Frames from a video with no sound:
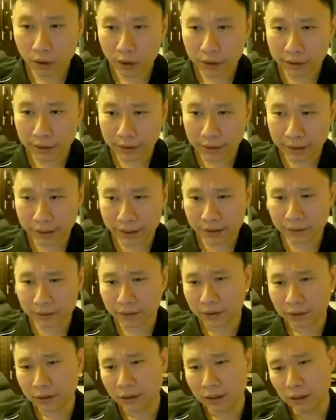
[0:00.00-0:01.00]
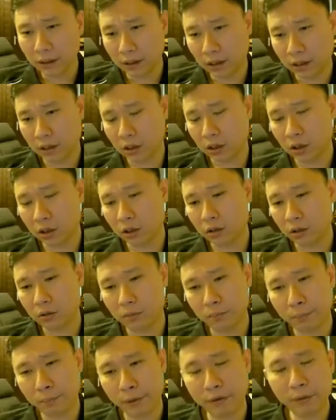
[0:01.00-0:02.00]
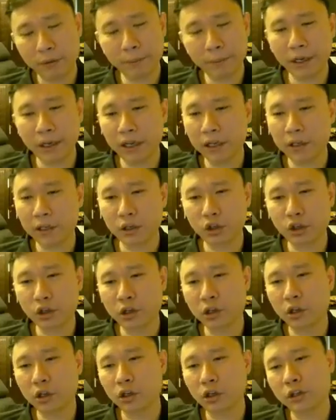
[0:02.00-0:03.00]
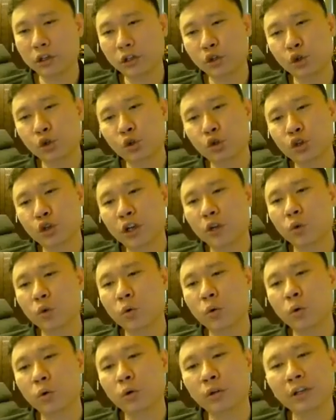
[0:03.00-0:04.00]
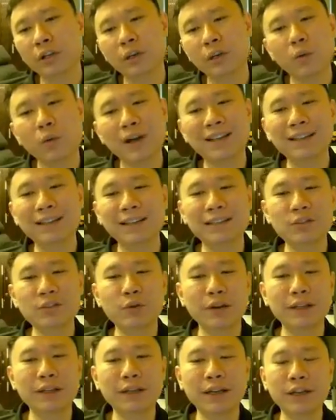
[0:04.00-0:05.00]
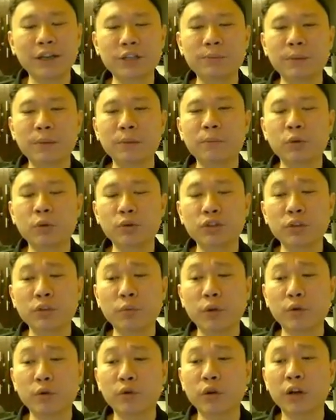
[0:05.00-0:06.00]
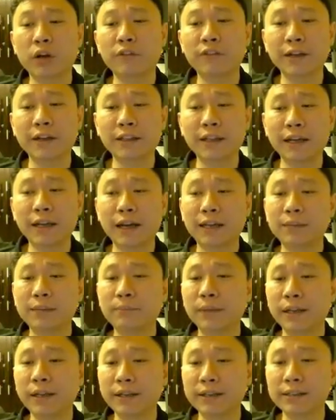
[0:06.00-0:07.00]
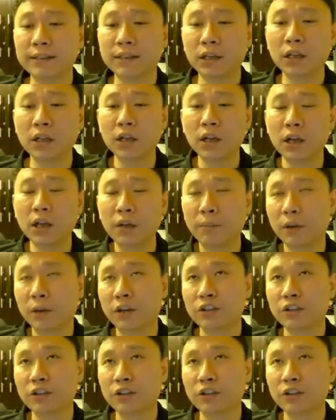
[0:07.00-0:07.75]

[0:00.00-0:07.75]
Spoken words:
Here, PvP, usually you only want this greater HP potion when you are fighting other players, because you